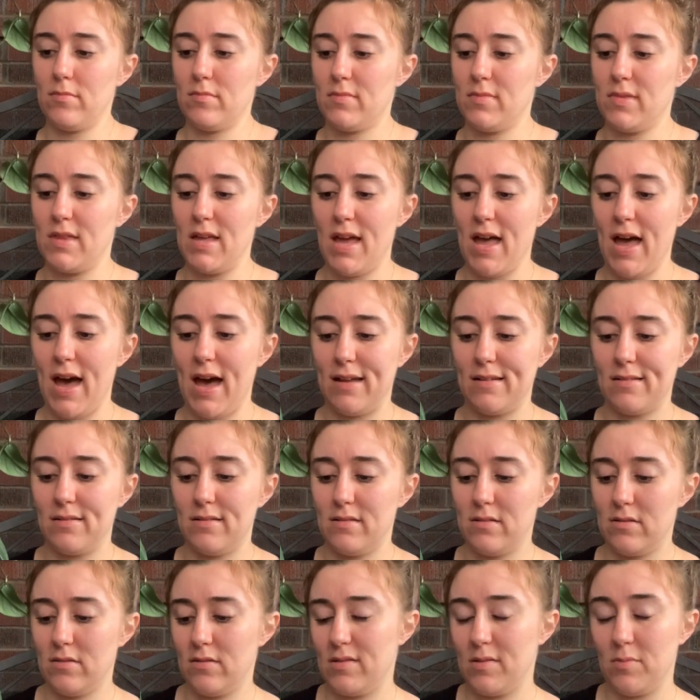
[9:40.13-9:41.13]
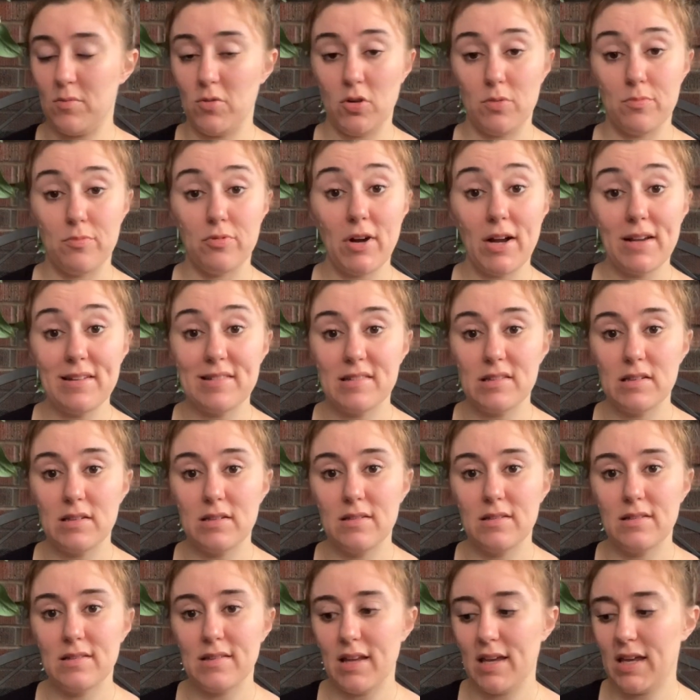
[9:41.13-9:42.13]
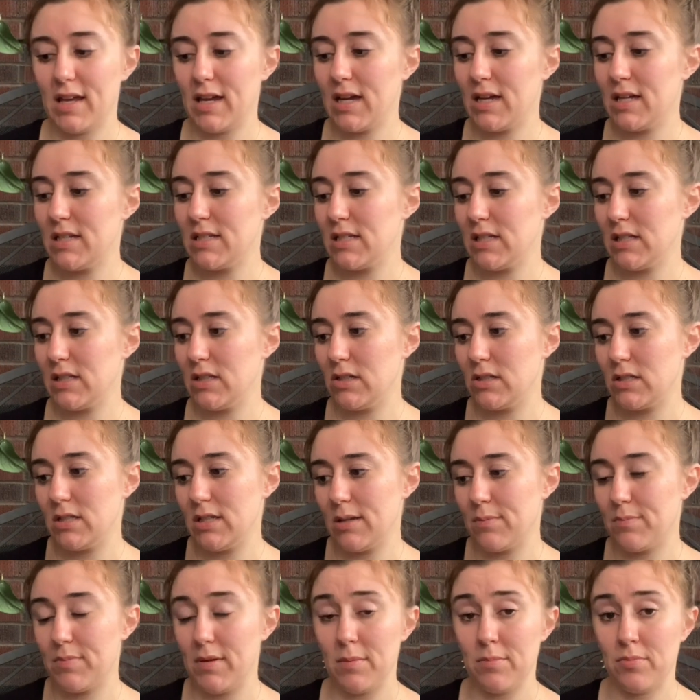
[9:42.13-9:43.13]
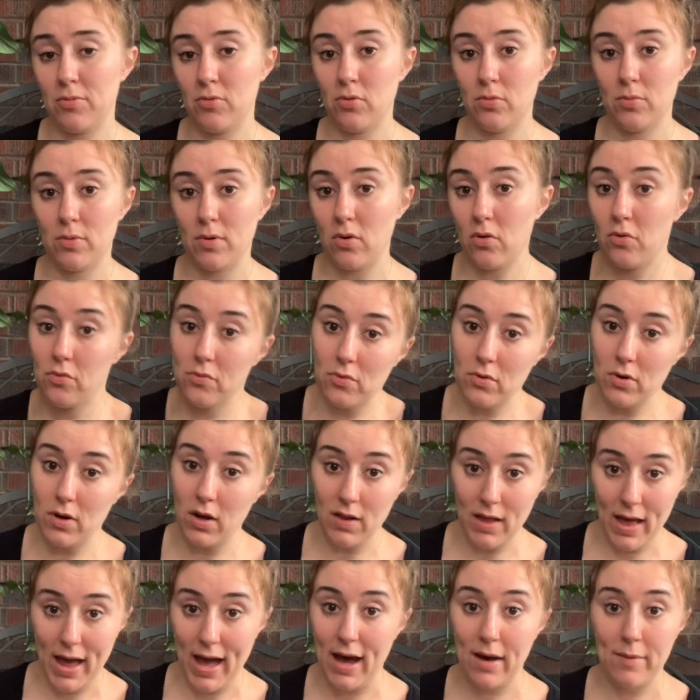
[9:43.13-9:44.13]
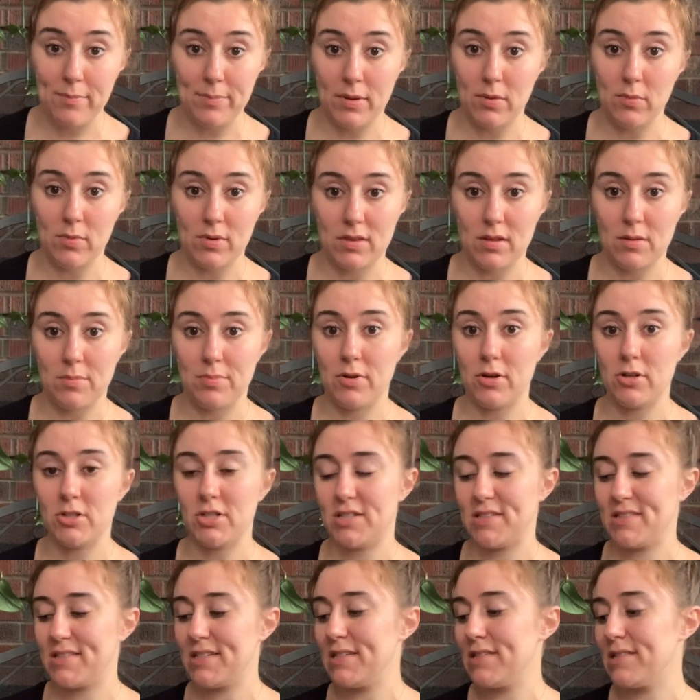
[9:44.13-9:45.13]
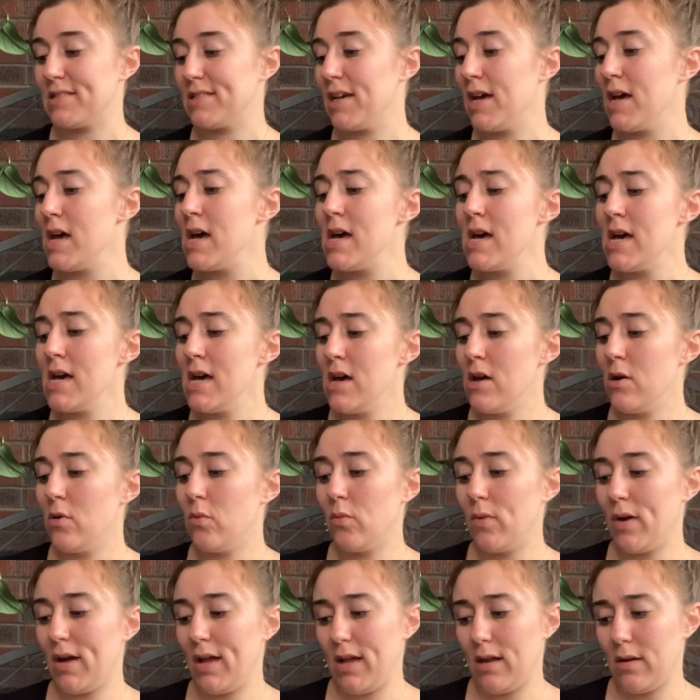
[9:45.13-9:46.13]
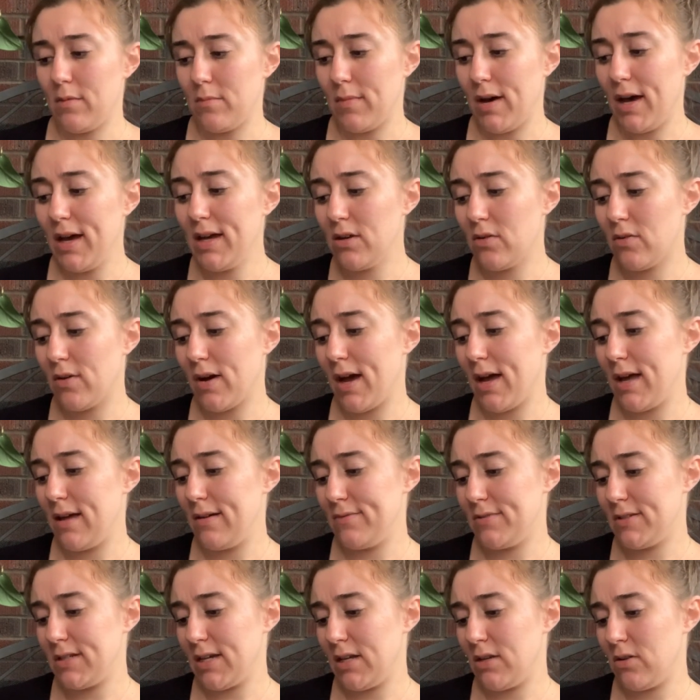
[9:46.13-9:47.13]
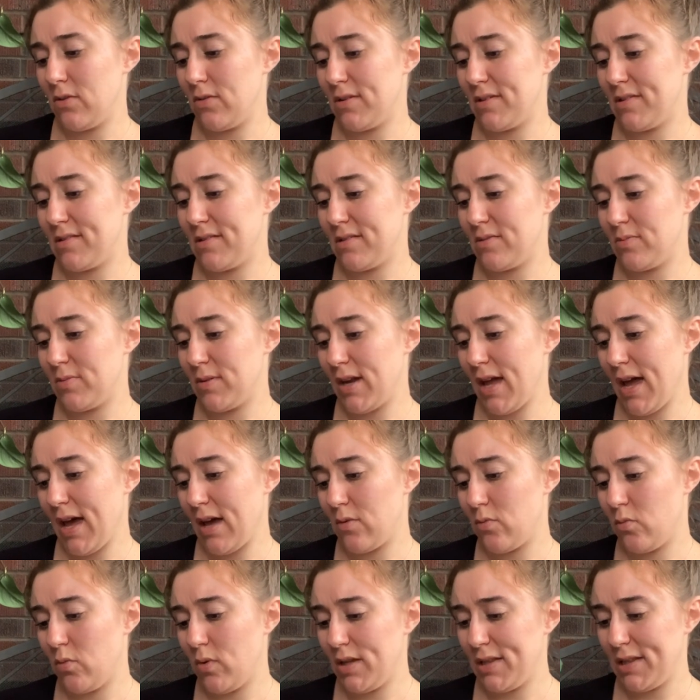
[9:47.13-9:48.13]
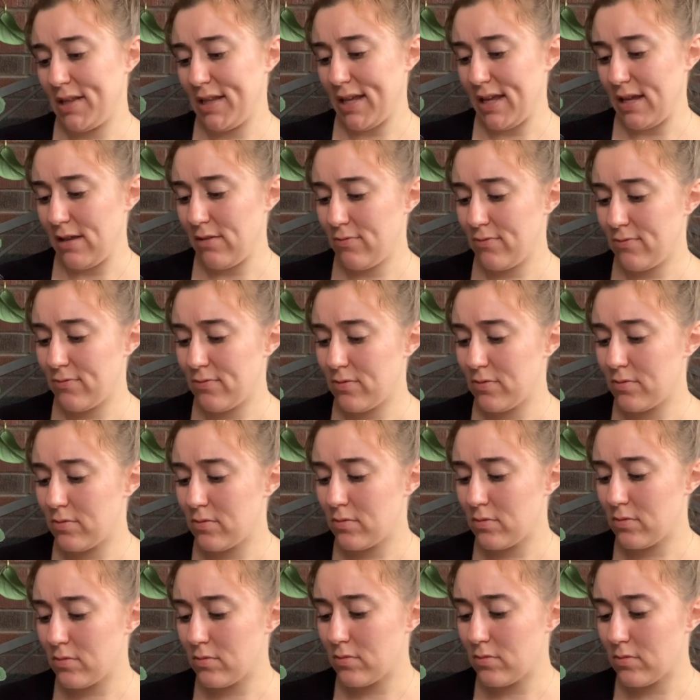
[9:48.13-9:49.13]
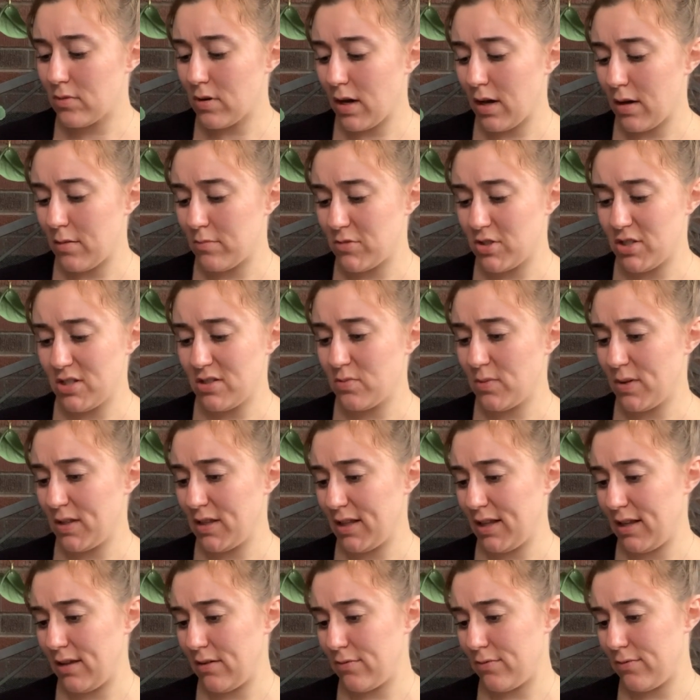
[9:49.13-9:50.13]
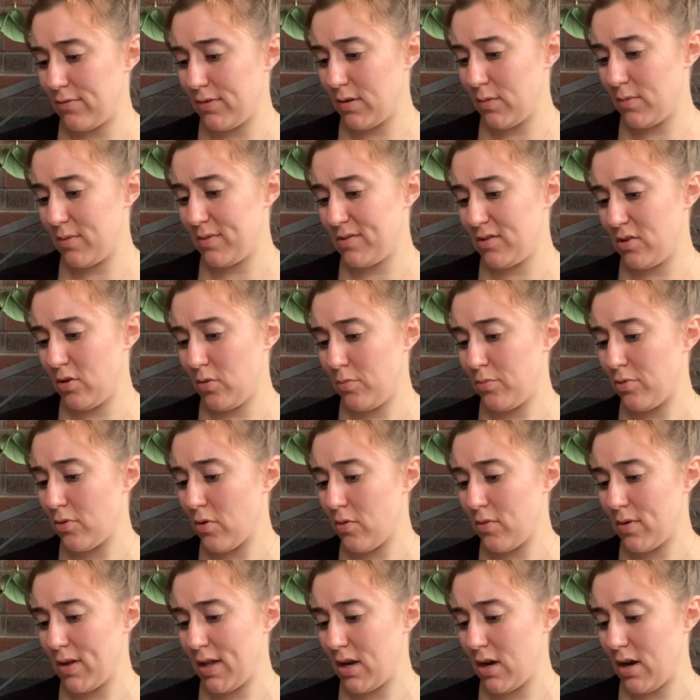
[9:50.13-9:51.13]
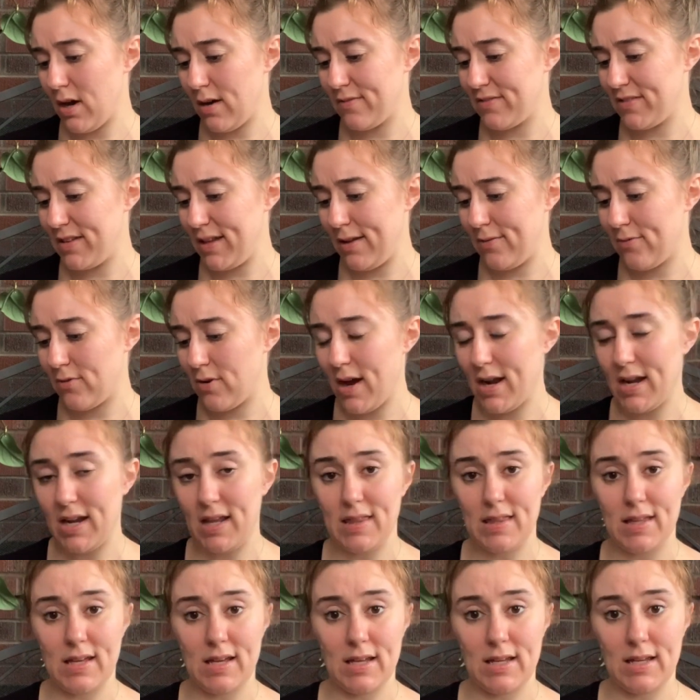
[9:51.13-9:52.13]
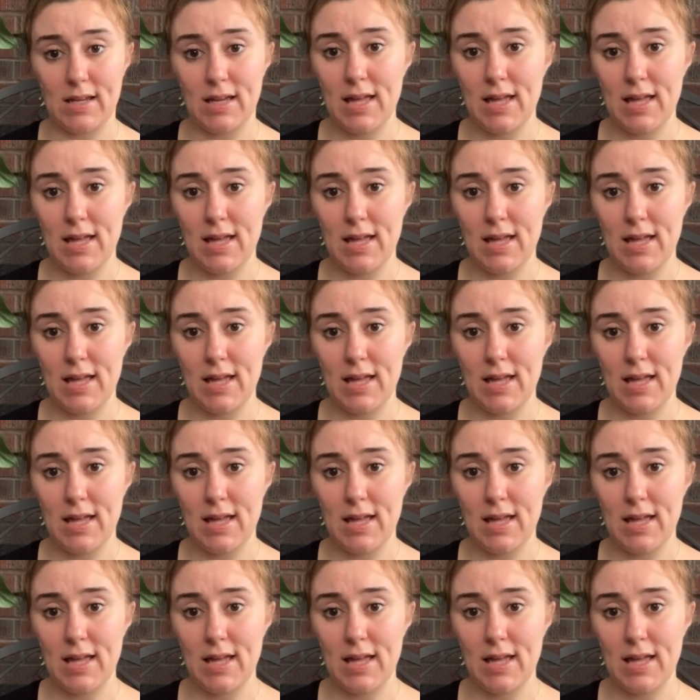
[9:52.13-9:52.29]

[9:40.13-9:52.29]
They had some good prices and it looked like people were overall happy with their purchases. When mine arrived, I noticed this one had 1 leaf, just 1 leaf. There was no broken off leaf or anything.